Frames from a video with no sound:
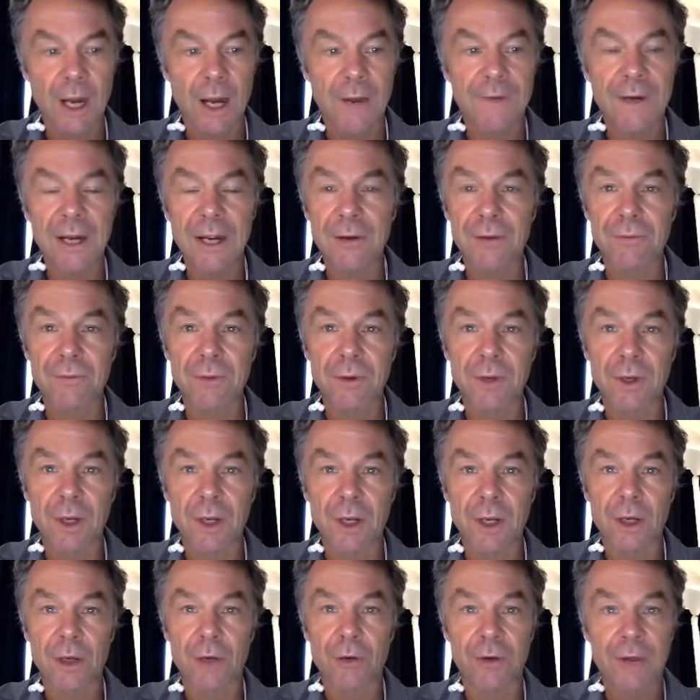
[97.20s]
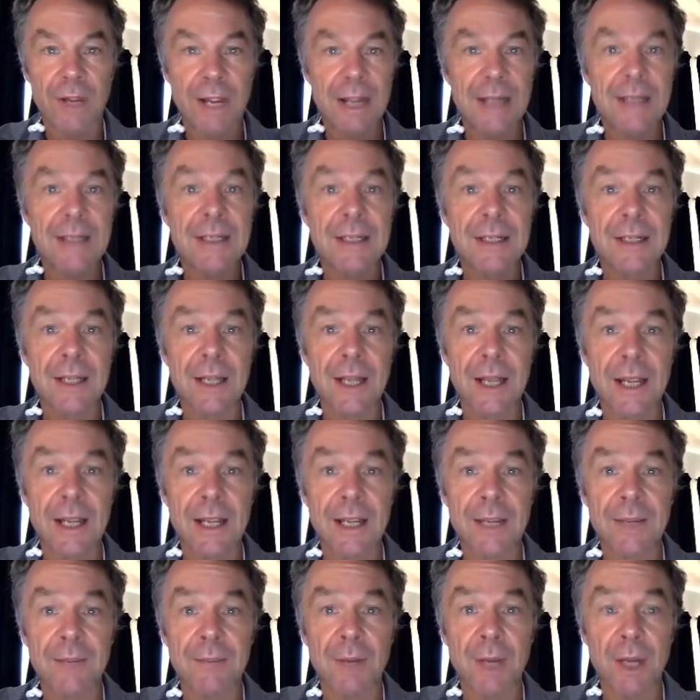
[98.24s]
I've now created
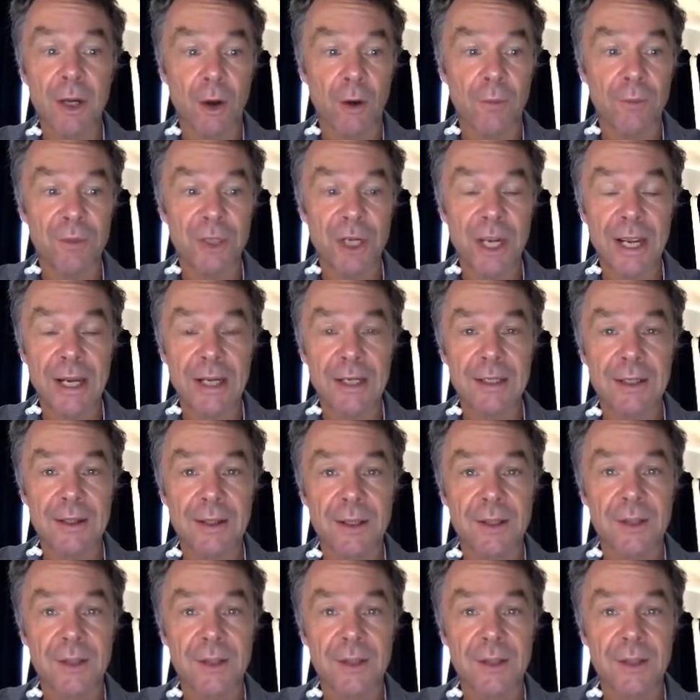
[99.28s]
an object